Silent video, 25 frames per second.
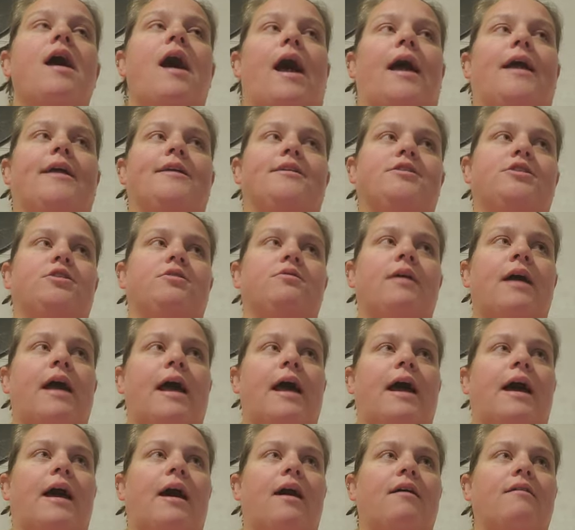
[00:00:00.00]
I do
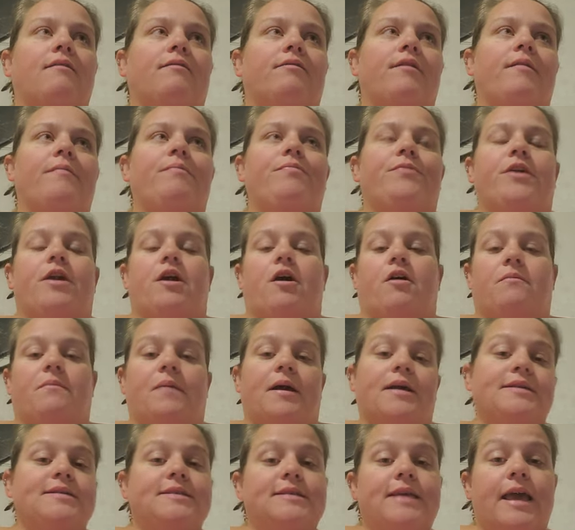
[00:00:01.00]
have, you know,
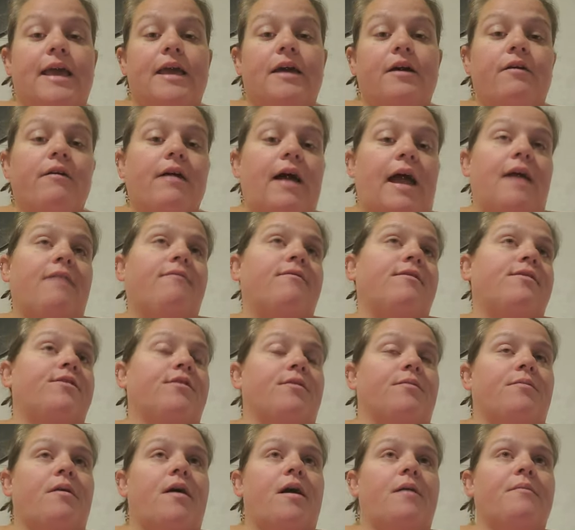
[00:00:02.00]
my scale, I have a
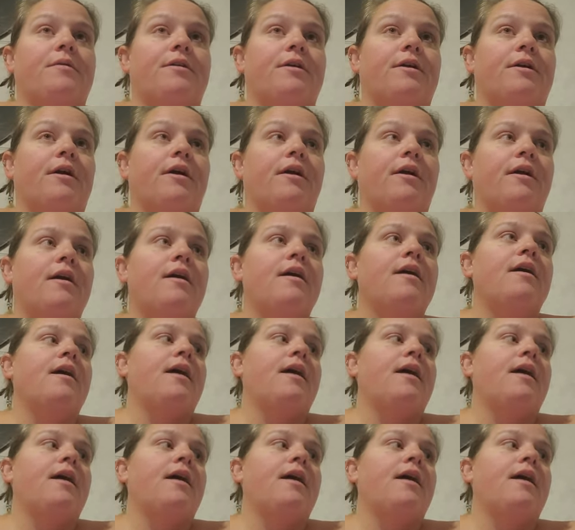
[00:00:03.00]
thermometer,